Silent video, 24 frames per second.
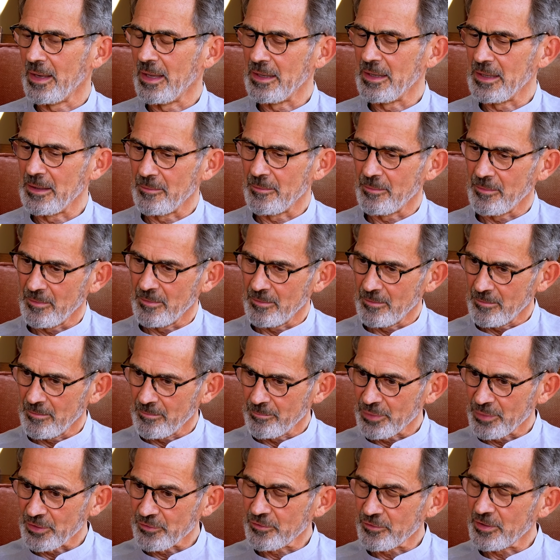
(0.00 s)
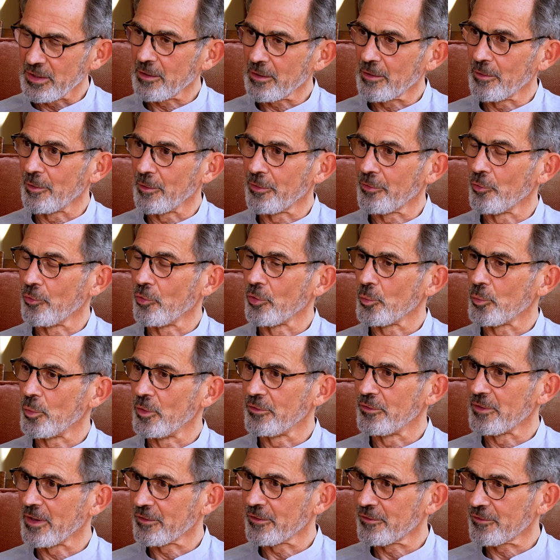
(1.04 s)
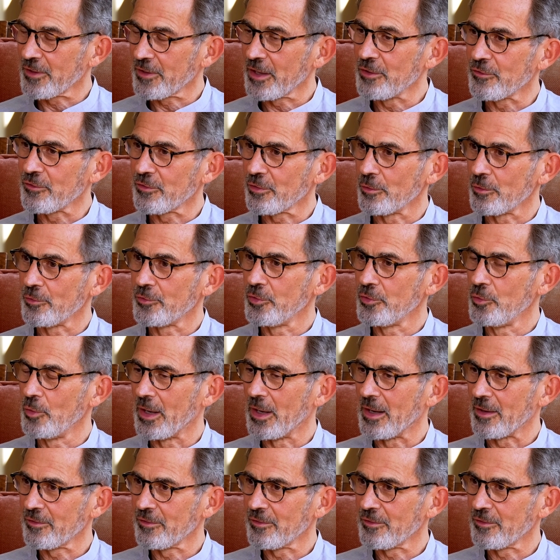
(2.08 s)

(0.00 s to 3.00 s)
any particular thought was essential to